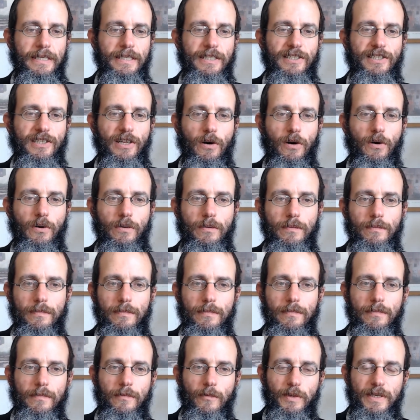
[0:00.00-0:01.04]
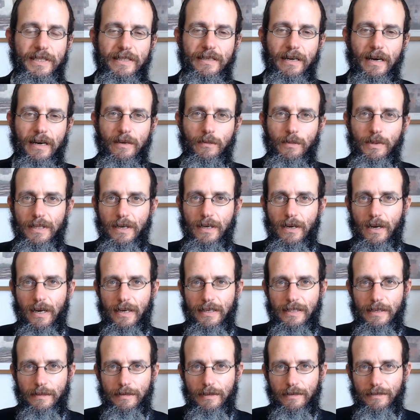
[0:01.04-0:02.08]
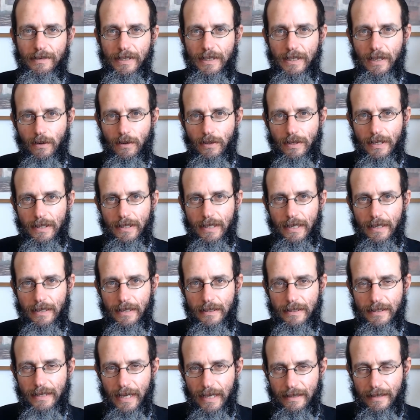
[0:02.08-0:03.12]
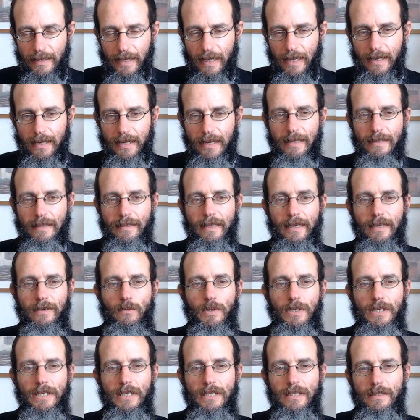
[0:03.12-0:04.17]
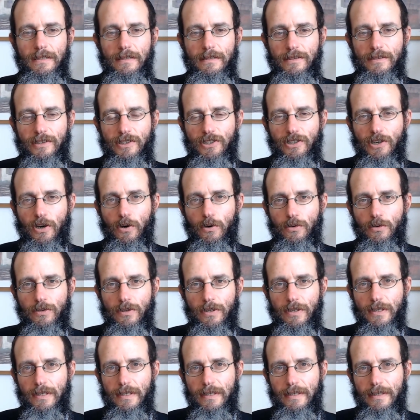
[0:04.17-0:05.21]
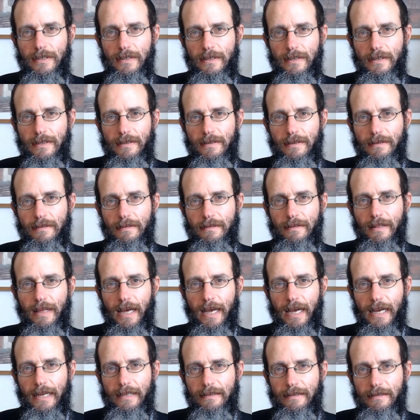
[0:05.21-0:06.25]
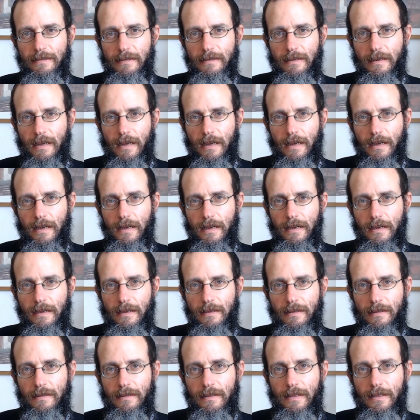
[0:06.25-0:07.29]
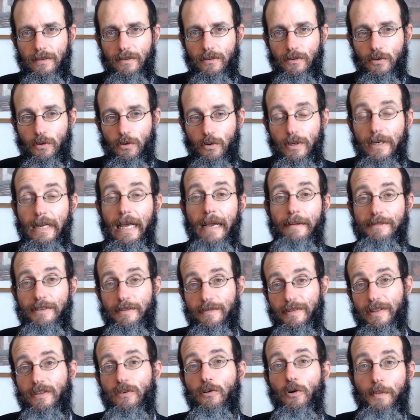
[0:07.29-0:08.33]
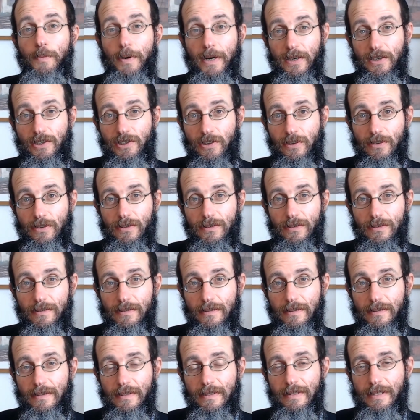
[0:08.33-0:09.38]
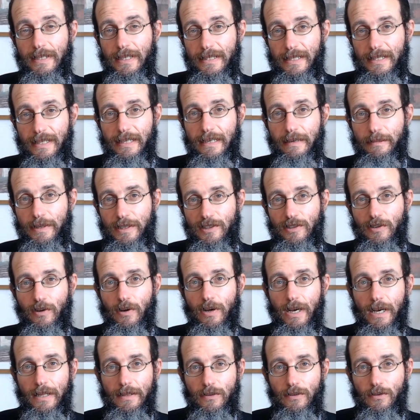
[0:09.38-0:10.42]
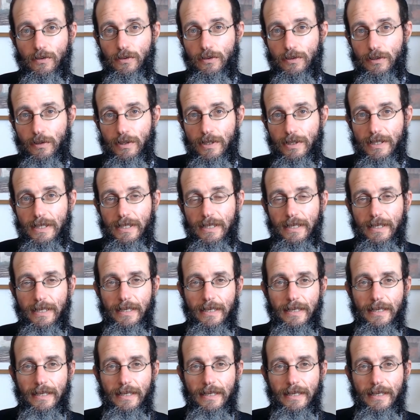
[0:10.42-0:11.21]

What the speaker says: So we started with the concept of Itaruta Diltata, and then we showed that the two names of the two parashot, Tazria-Metzora, the two roots,